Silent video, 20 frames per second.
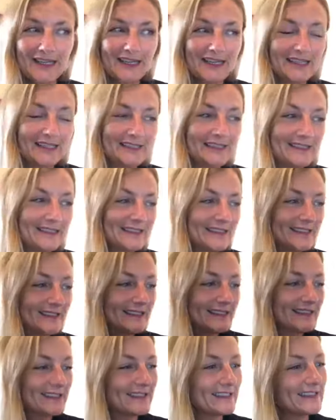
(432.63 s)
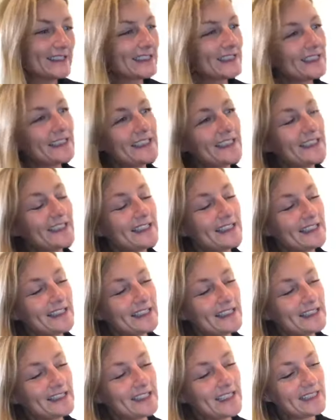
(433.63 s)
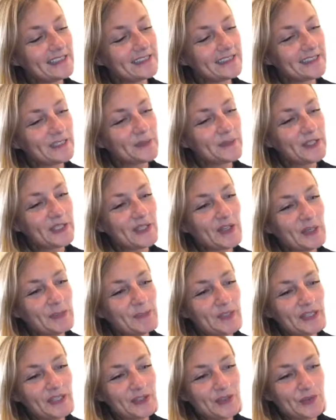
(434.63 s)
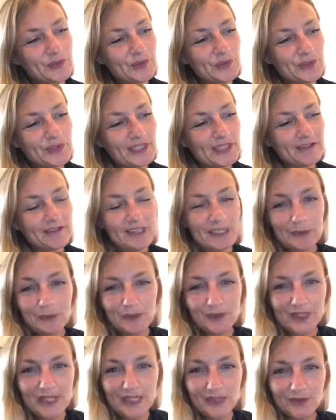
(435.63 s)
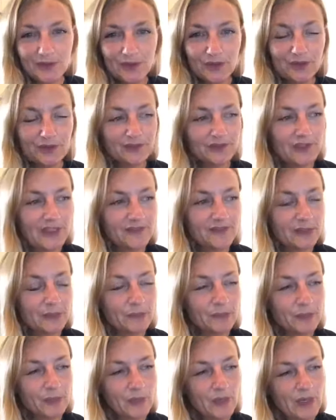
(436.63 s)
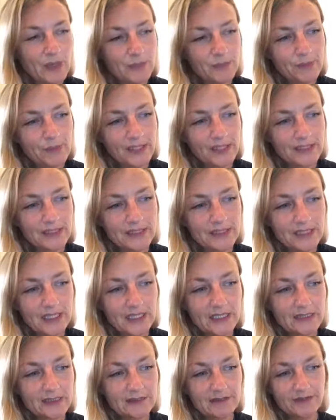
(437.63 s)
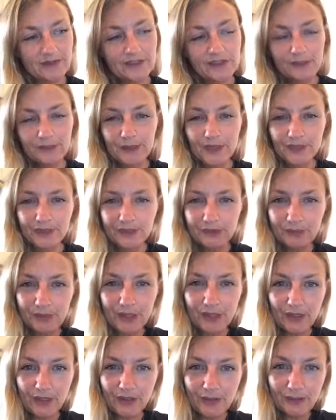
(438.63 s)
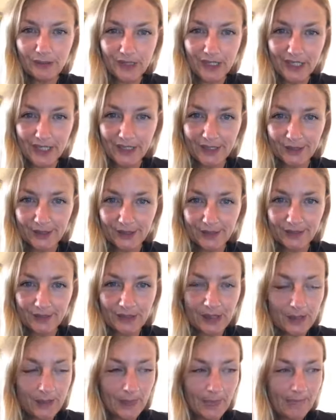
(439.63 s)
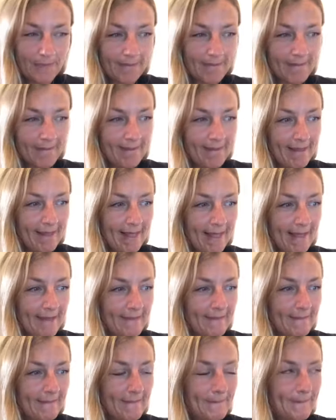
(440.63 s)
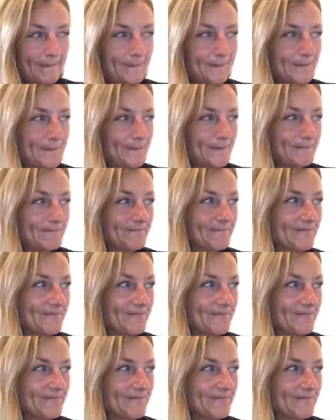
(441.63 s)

And that's something I'm extraordinarily proud of, having brought up my son for the most part on my own. Um,